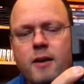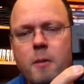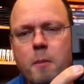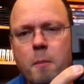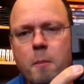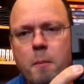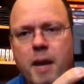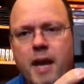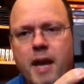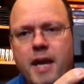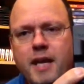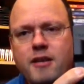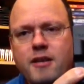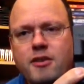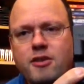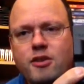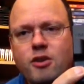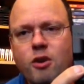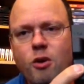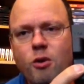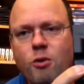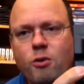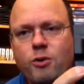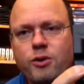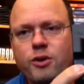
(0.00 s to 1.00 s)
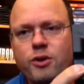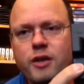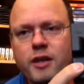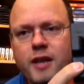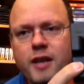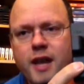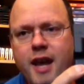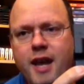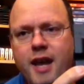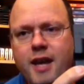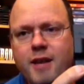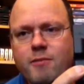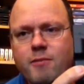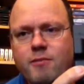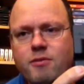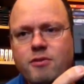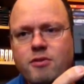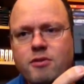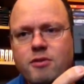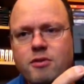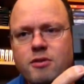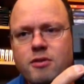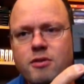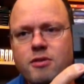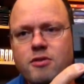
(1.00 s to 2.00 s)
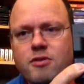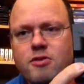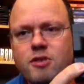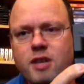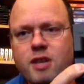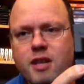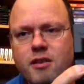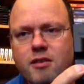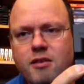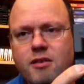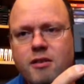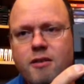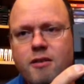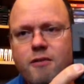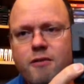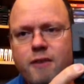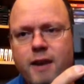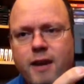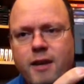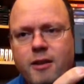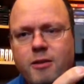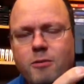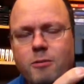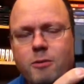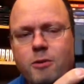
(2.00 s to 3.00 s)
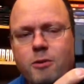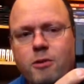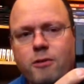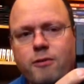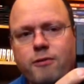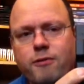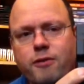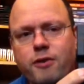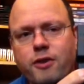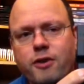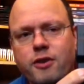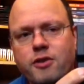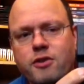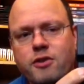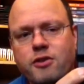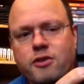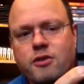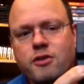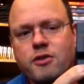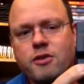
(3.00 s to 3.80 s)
makes older games still available for us